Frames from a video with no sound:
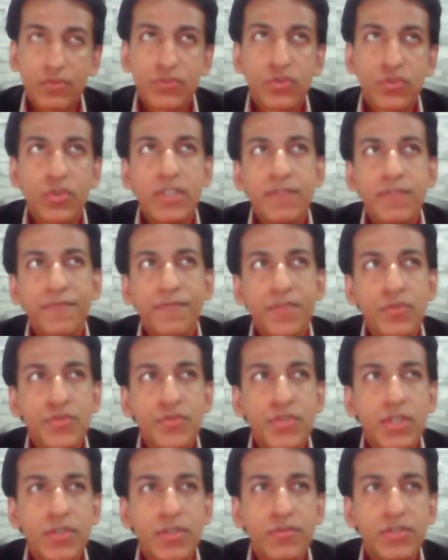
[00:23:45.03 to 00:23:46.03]
So in the
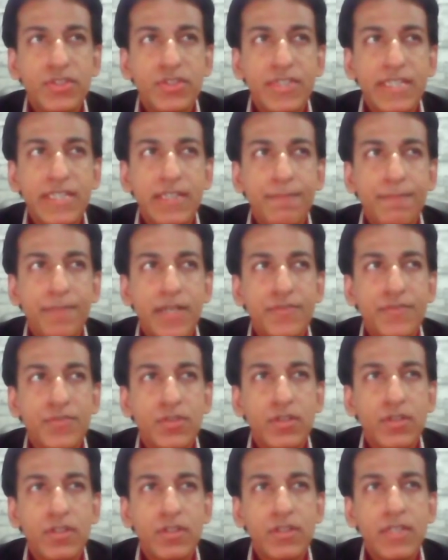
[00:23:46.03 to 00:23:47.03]
future, you will see the
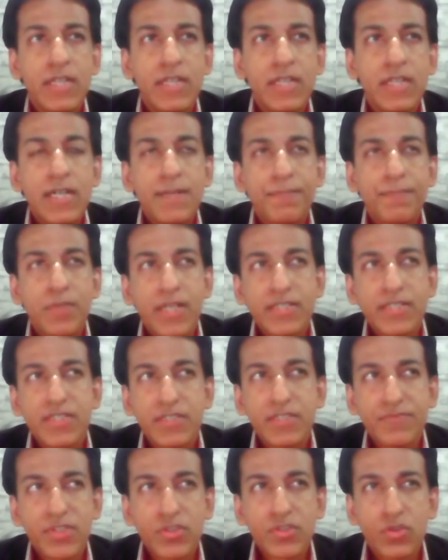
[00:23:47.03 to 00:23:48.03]
petrol
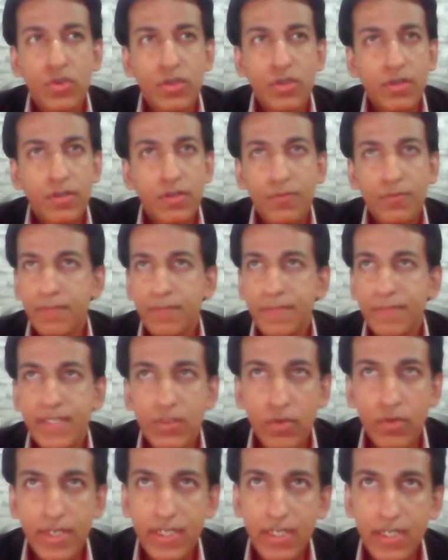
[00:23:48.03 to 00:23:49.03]
prices will be
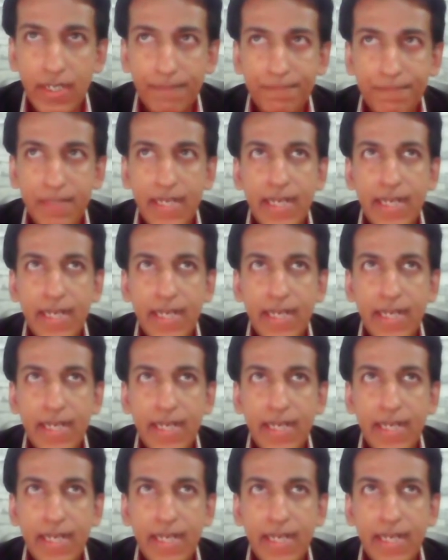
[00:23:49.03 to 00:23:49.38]
going up,